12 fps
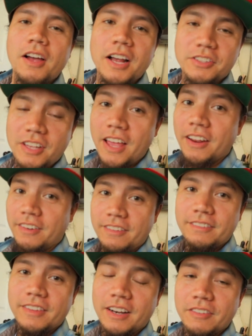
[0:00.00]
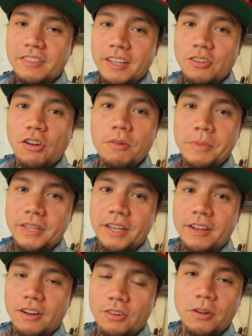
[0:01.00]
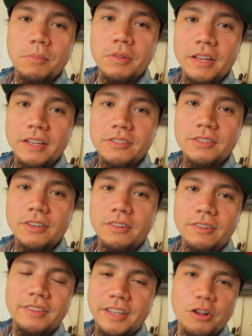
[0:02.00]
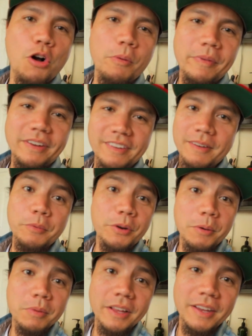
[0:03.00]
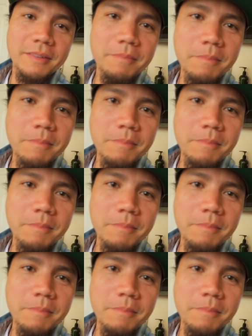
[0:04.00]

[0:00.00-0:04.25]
I said that if they call me again, I'll go play. So they called me. I'm going to play.